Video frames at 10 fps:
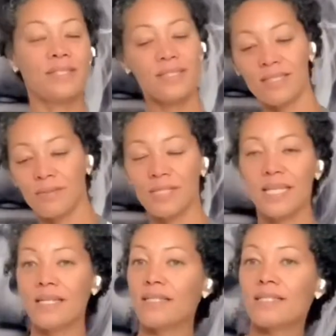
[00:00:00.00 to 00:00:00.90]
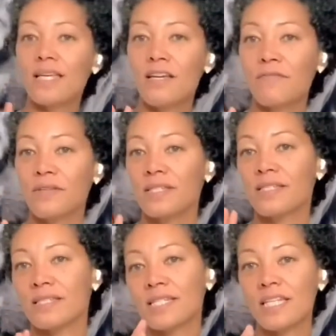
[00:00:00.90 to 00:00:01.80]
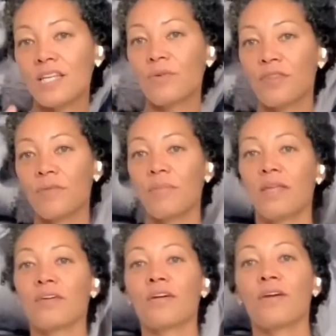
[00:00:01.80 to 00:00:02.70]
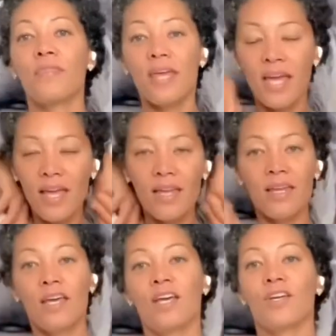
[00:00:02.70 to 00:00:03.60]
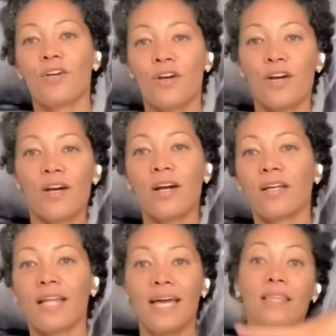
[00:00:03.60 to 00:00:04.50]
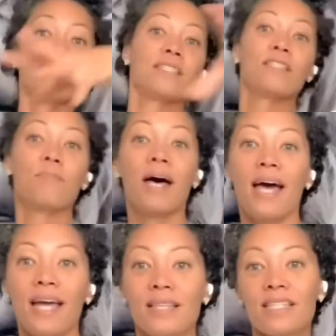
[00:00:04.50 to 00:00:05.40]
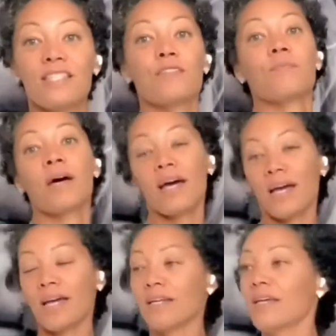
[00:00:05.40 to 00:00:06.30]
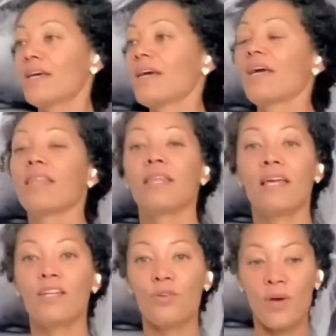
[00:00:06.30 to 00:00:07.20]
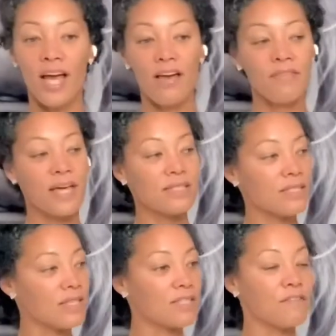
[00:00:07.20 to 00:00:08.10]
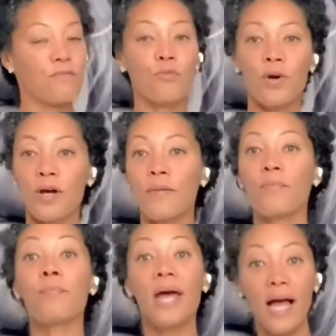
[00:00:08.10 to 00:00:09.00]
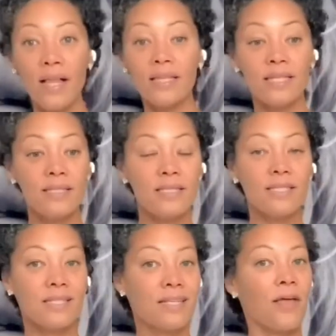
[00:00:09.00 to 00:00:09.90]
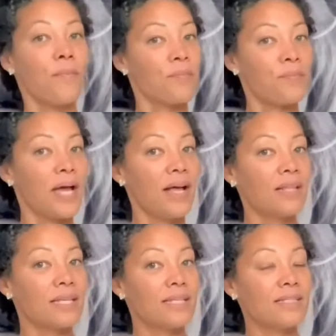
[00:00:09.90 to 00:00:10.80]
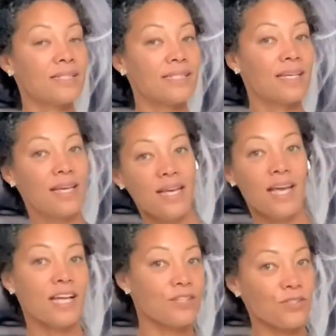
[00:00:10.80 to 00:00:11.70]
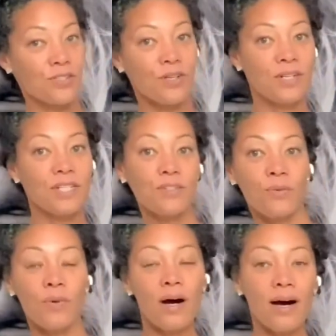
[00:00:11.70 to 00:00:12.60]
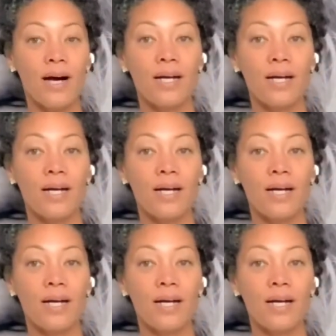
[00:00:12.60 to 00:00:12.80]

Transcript: staying safe and sticking with the mother, and then you're like, this is mine, and then you have that sense of where balance, and you're starting to walk,